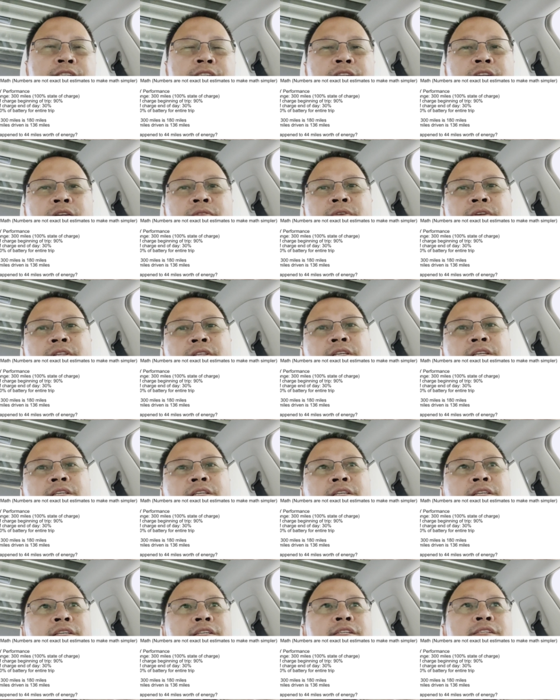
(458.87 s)
and everything
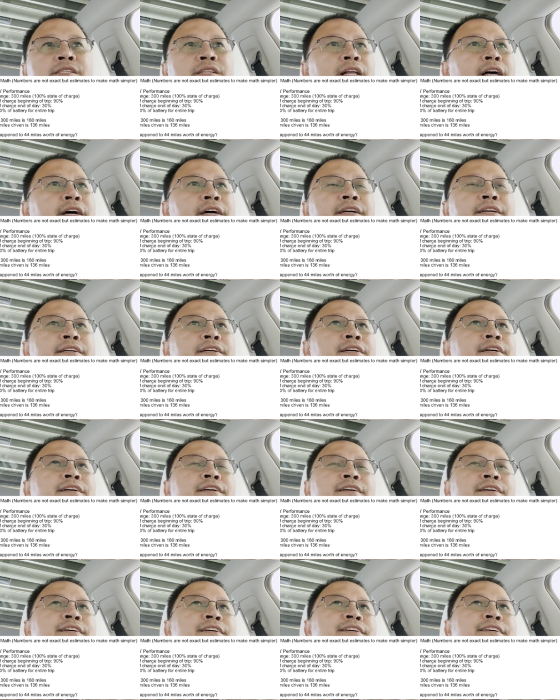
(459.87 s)
is like
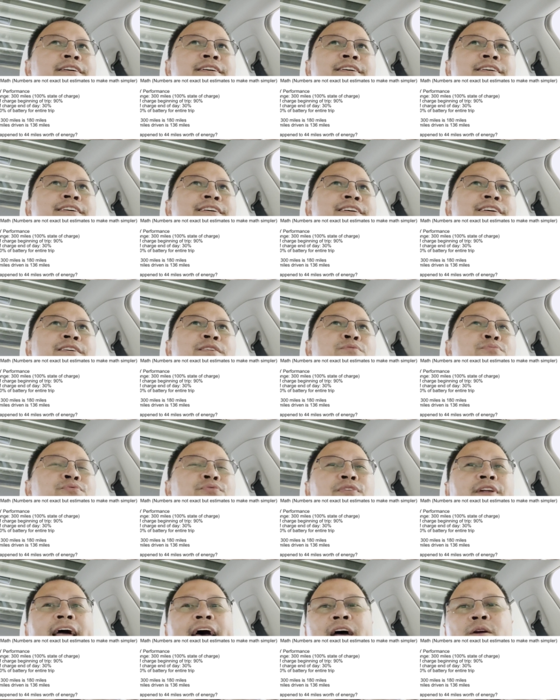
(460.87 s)

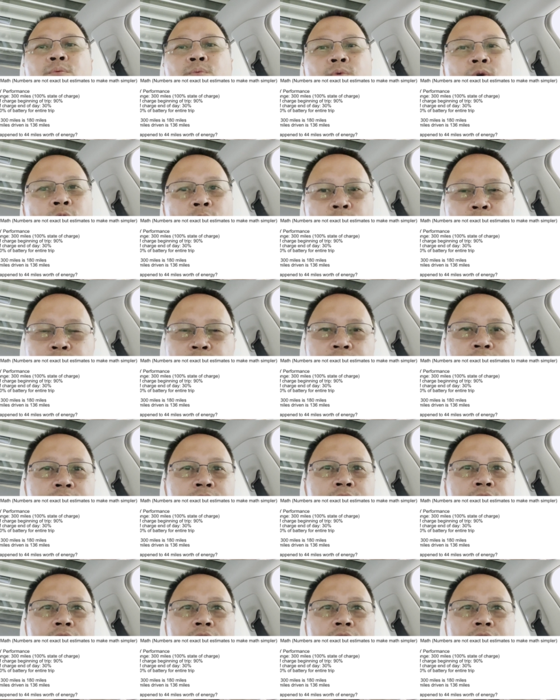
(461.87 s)
flat road.